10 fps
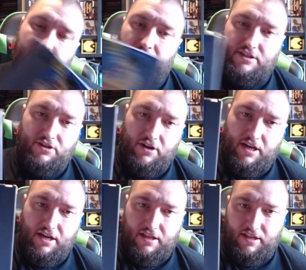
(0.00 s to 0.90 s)
last night,
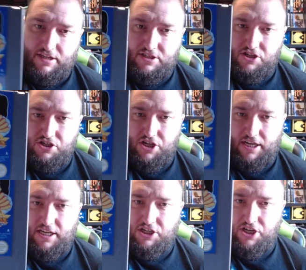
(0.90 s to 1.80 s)
uh, and that's
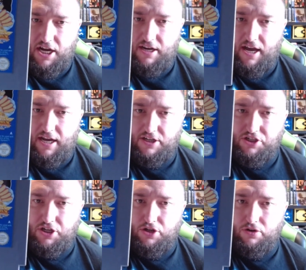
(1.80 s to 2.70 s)
Jackie Chan,
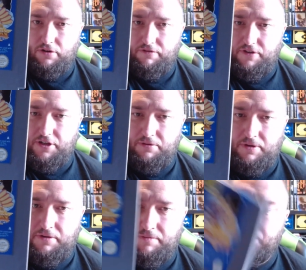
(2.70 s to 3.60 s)
Action Kung Fu,
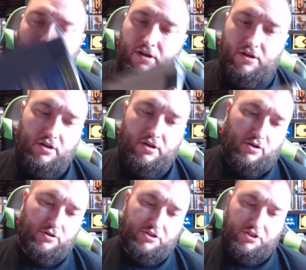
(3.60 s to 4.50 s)

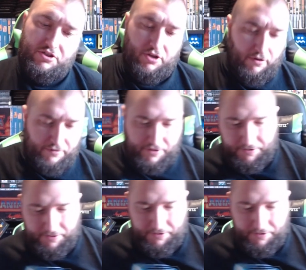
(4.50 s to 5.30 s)
Hudson Soft.